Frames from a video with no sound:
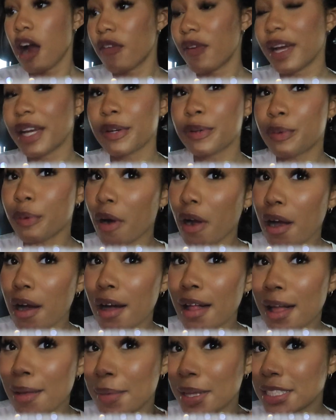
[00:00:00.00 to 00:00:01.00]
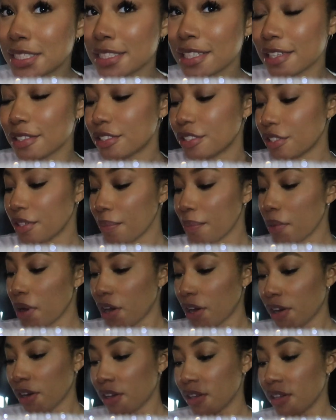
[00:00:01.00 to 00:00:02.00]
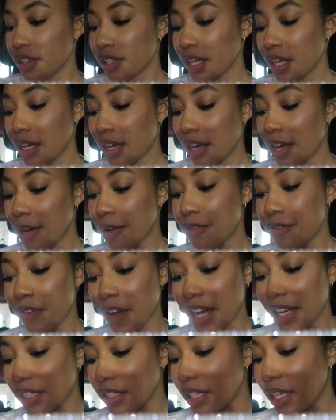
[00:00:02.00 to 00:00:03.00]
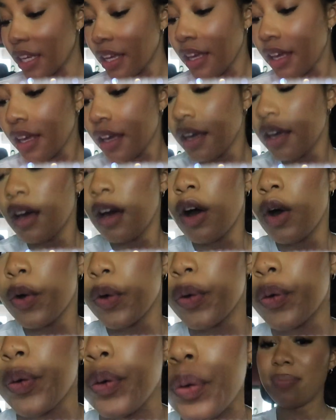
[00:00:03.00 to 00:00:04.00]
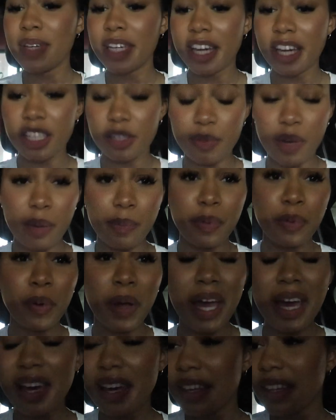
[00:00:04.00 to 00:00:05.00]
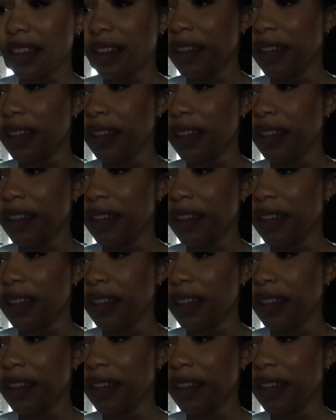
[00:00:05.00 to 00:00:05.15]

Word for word: all right girl i'm about to go to the mall uh, finally let me catch my breath